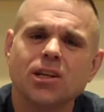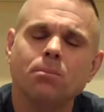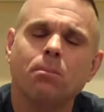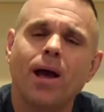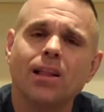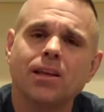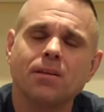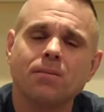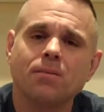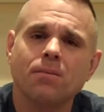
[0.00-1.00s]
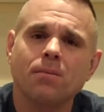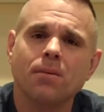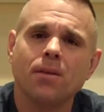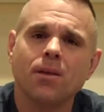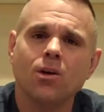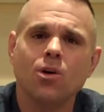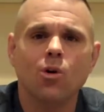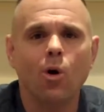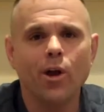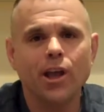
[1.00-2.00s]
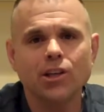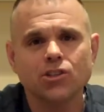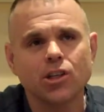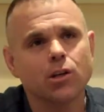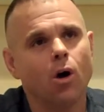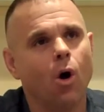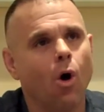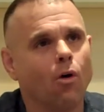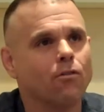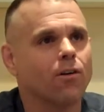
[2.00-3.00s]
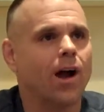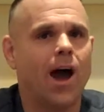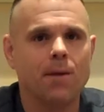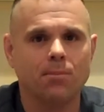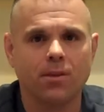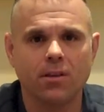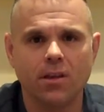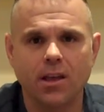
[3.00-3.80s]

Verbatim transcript: compelling? Or is it overhyped?